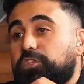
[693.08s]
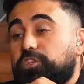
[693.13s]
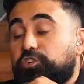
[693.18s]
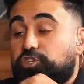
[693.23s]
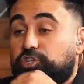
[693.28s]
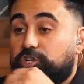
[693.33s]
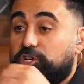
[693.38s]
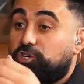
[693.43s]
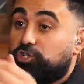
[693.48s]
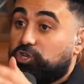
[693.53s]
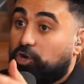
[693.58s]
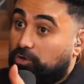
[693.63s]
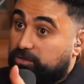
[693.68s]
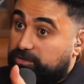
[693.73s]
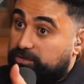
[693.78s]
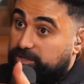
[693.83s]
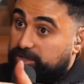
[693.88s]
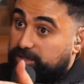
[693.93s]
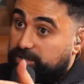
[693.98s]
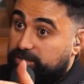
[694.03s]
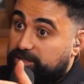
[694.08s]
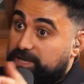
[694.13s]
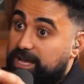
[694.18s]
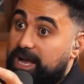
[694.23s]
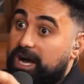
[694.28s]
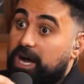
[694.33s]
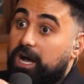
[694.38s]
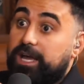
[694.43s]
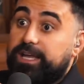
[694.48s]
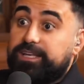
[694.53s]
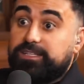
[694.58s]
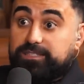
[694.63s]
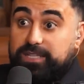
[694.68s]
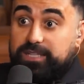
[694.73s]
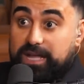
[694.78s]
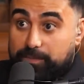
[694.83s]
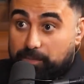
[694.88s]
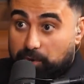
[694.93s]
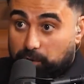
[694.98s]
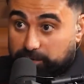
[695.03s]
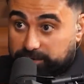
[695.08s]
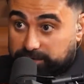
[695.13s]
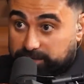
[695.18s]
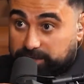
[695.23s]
The church holds this. Islam holds